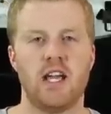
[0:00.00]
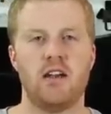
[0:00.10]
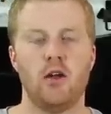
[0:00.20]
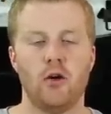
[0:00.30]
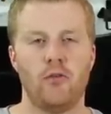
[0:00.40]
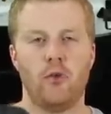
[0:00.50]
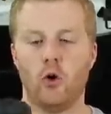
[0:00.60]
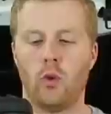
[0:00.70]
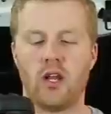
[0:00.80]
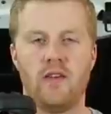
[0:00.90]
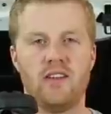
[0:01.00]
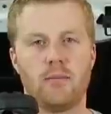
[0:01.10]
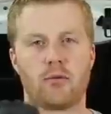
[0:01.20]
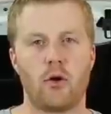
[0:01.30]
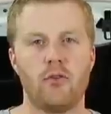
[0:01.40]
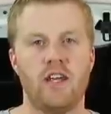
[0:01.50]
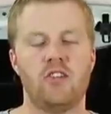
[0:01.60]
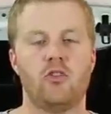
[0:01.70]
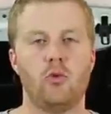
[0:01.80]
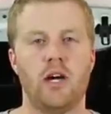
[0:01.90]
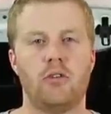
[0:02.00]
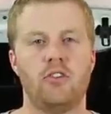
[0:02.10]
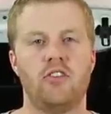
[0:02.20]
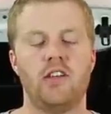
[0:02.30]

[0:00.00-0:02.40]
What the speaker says: can for one of these Provent 200